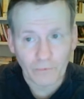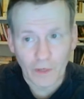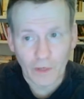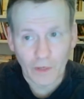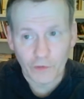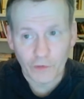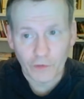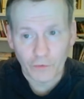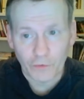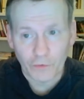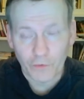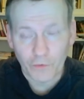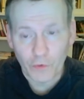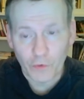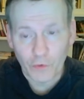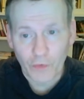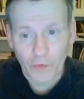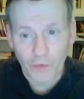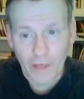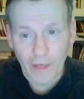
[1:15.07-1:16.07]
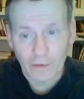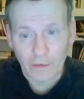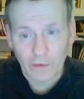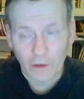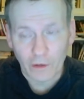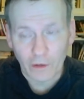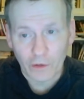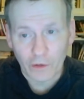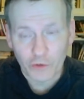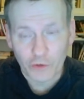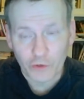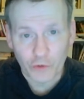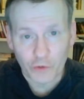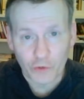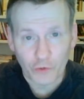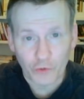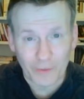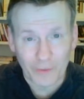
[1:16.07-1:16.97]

is a view that uh, is used